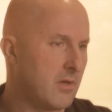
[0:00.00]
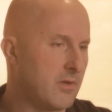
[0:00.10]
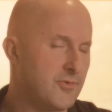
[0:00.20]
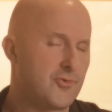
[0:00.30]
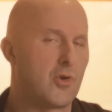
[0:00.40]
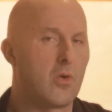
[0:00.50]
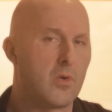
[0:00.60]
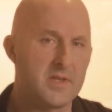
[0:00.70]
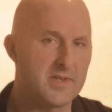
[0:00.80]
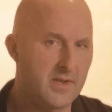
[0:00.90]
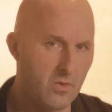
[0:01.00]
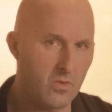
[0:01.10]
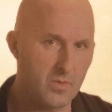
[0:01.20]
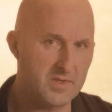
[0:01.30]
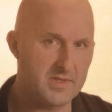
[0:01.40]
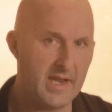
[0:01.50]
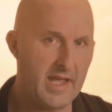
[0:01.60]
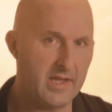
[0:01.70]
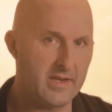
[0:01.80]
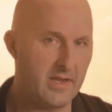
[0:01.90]
control isn't always
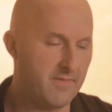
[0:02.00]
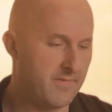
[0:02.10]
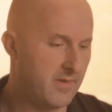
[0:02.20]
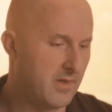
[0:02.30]
negative.